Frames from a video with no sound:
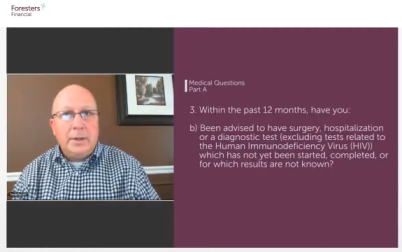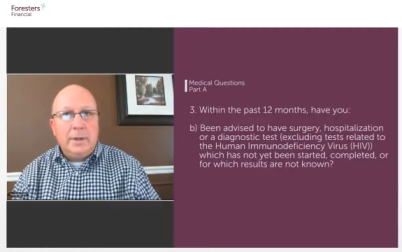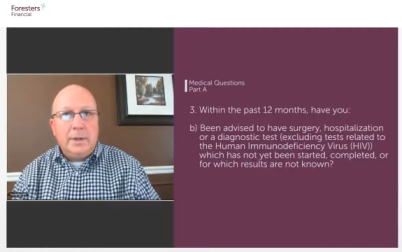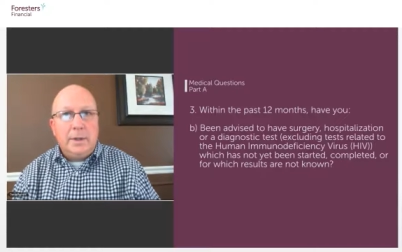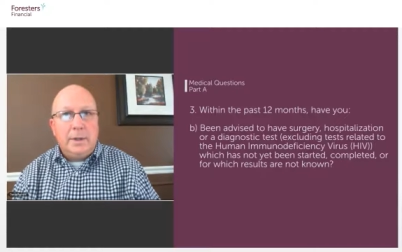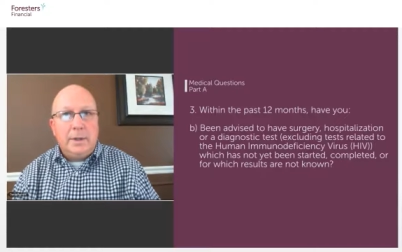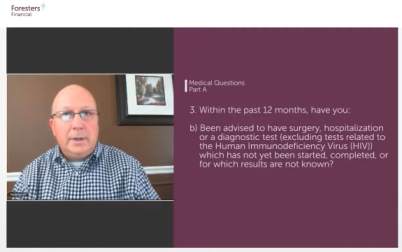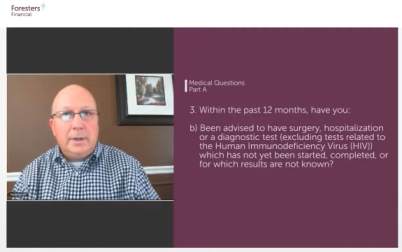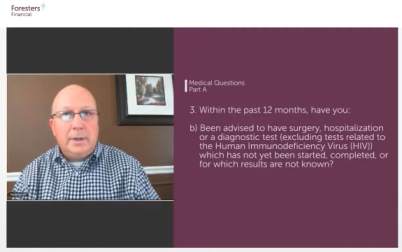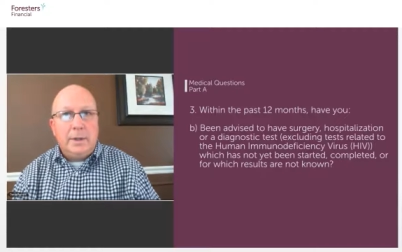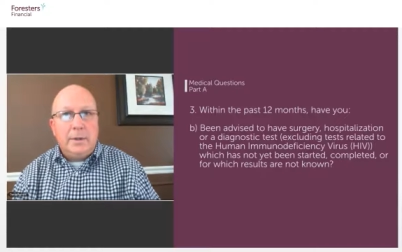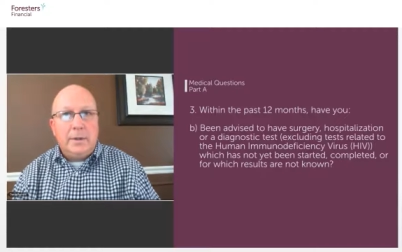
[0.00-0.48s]

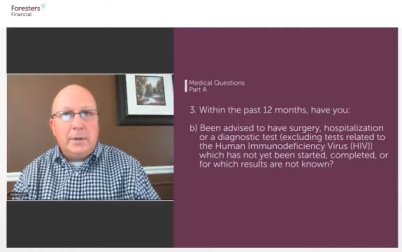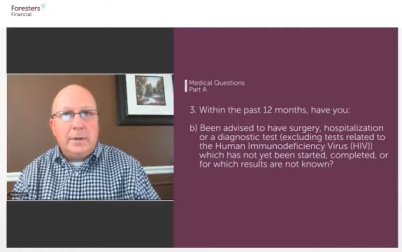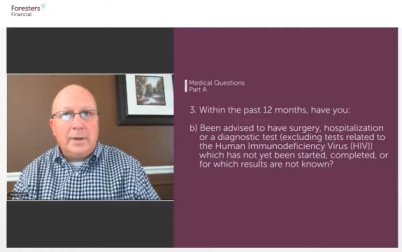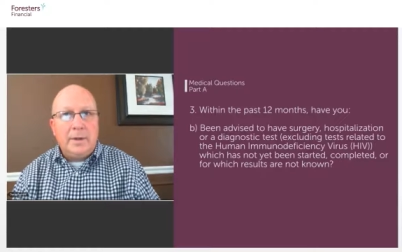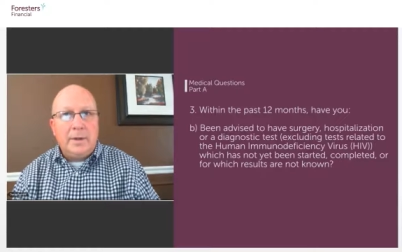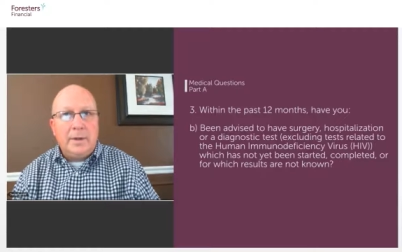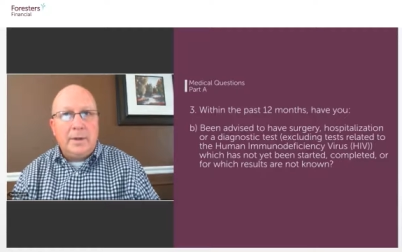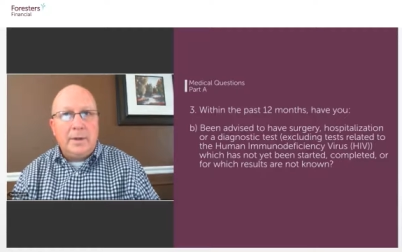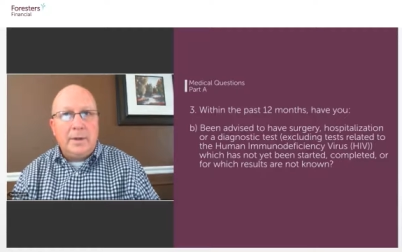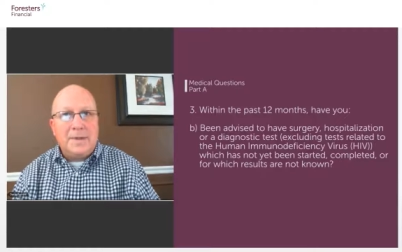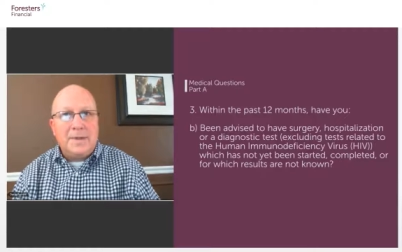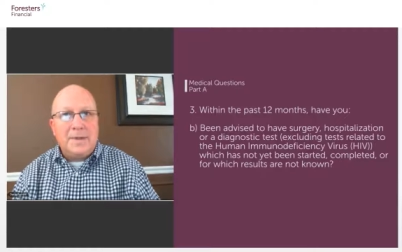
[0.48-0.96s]
and
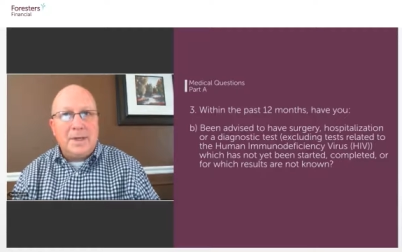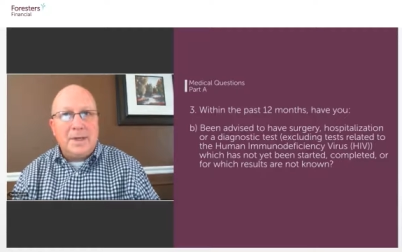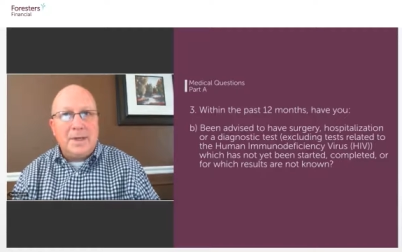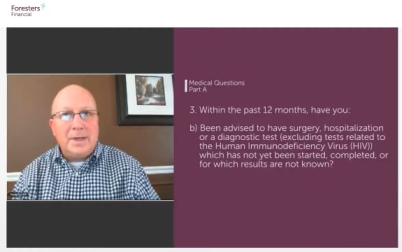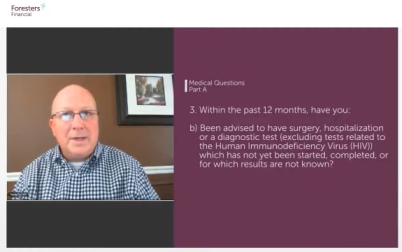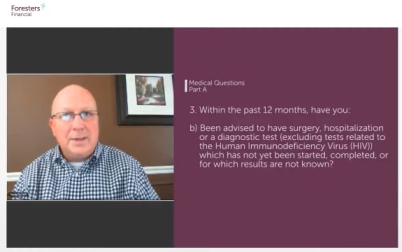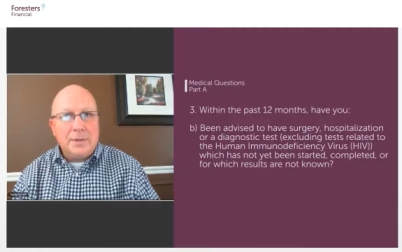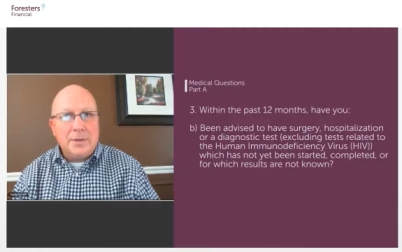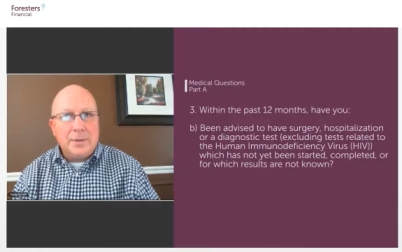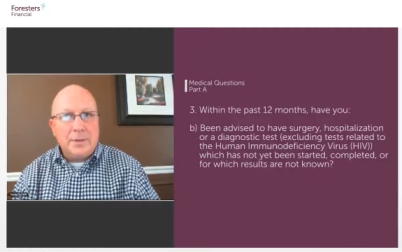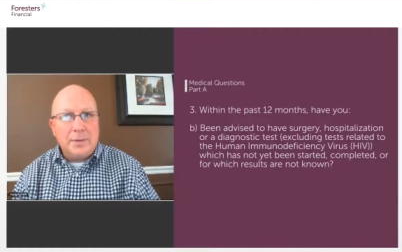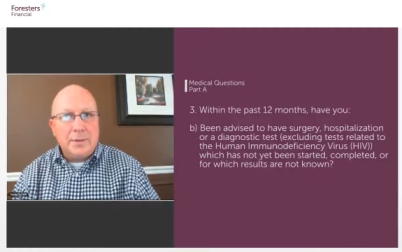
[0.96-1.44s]
there is a
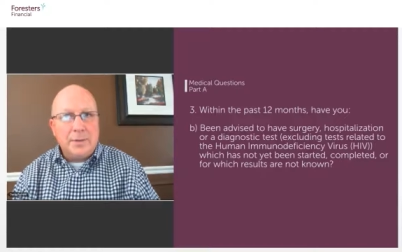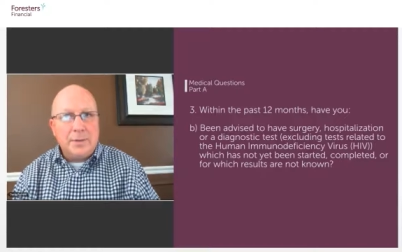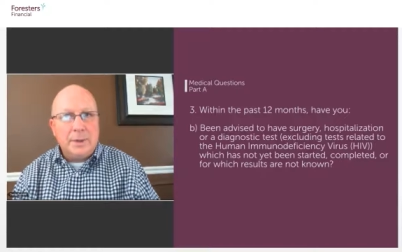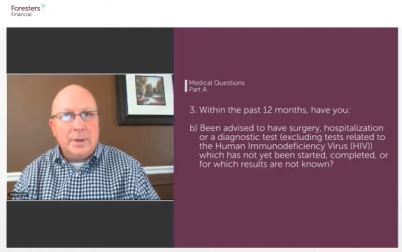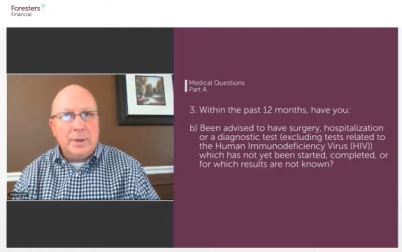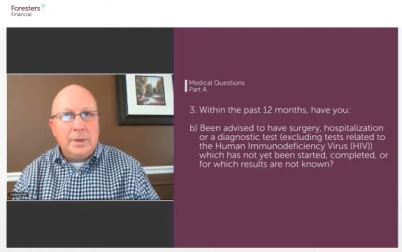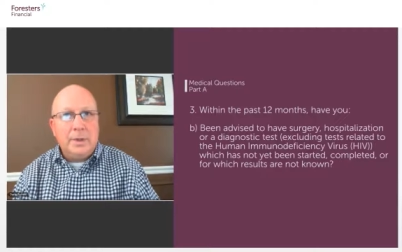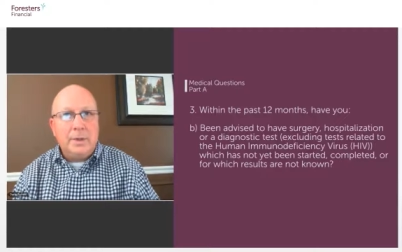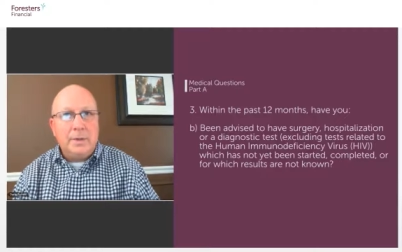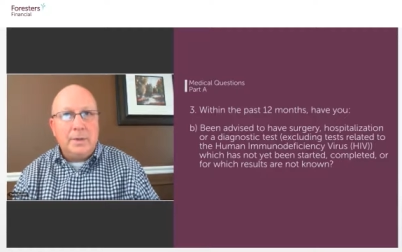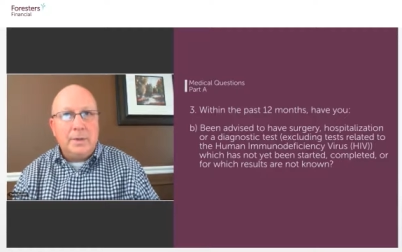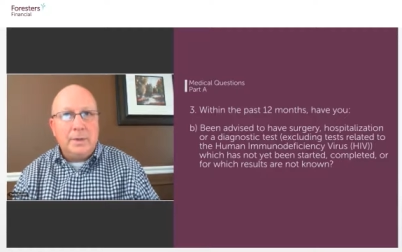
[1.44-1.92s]

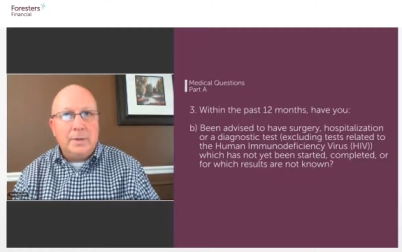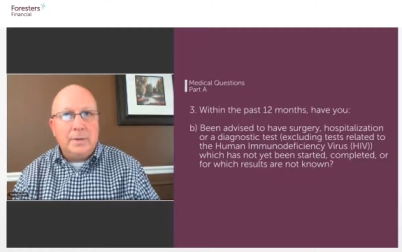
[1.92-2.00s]
history